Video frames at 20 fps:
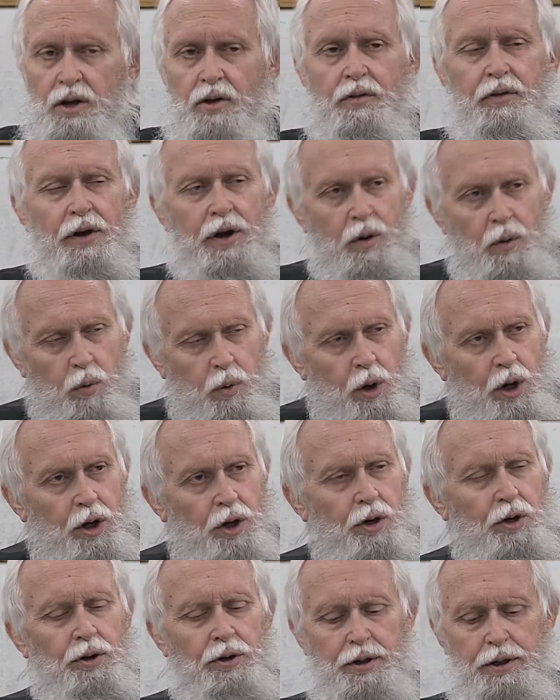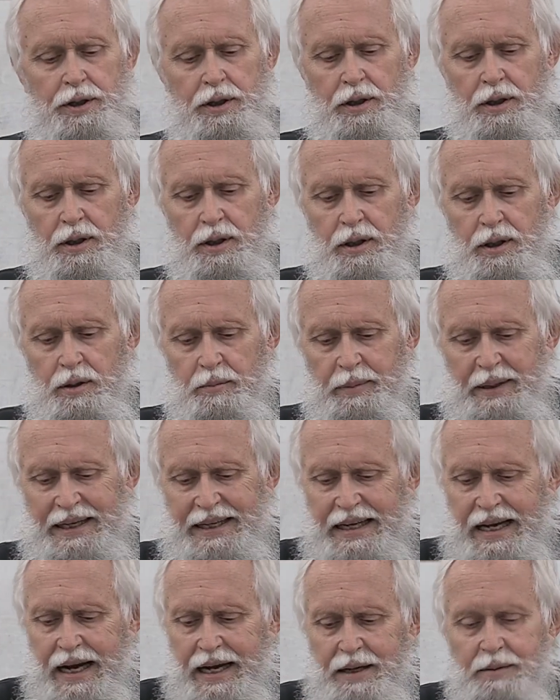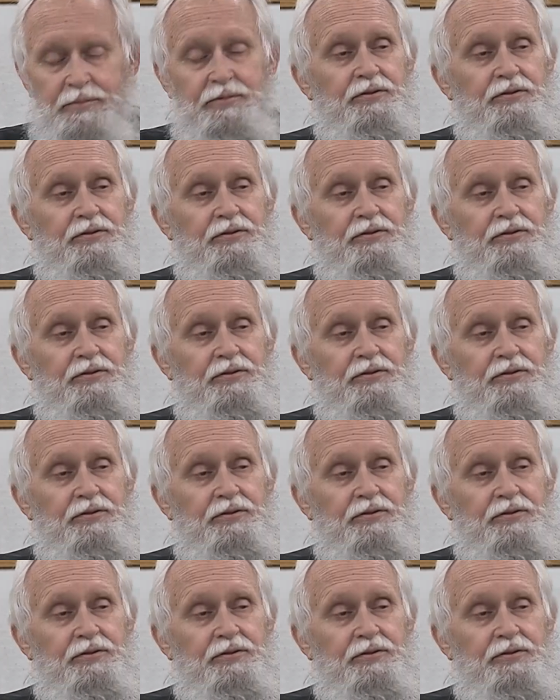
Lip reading: the Word, became